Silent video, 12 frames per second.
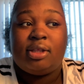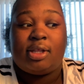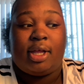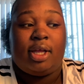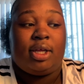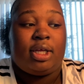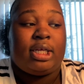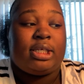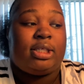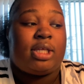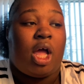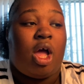like
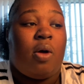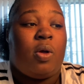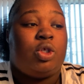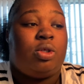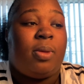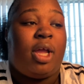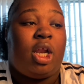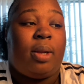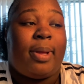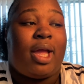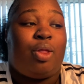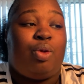because i always do my hair in the
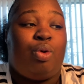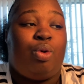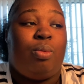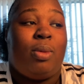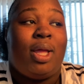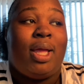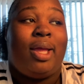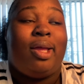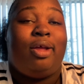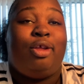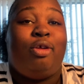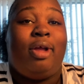bathroom
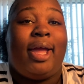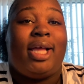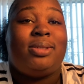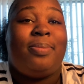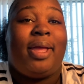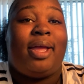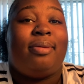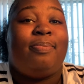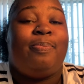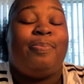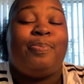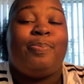you can ask babe
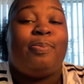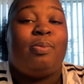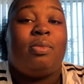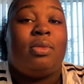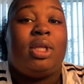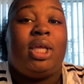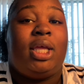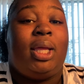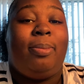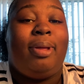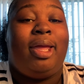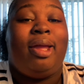
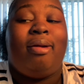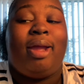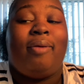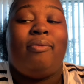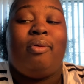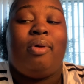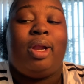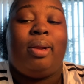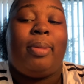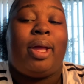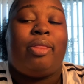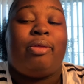it be here everywhere in the
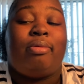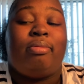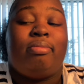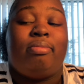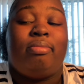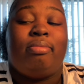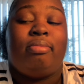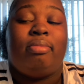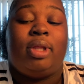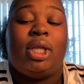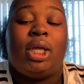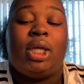bathroom
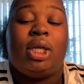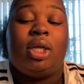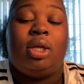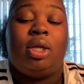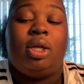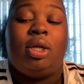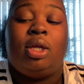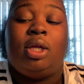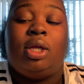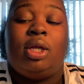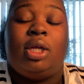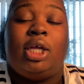like
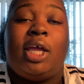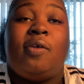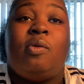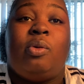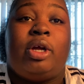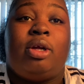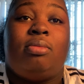everywhere